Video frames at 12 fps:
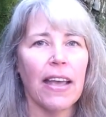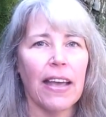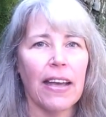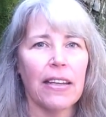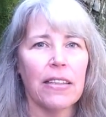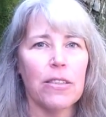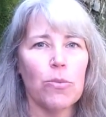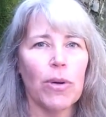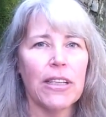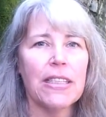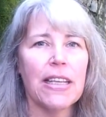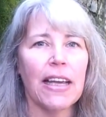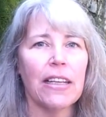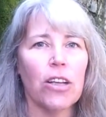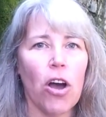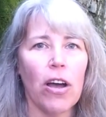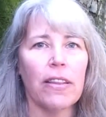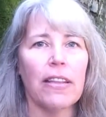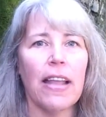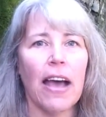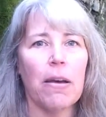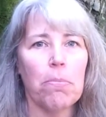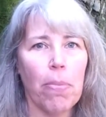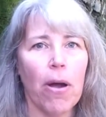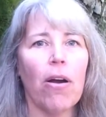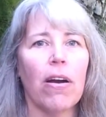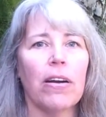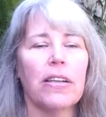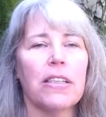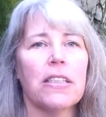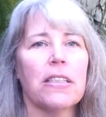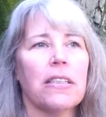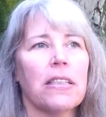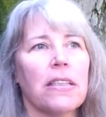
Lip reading: And once I had gotten that part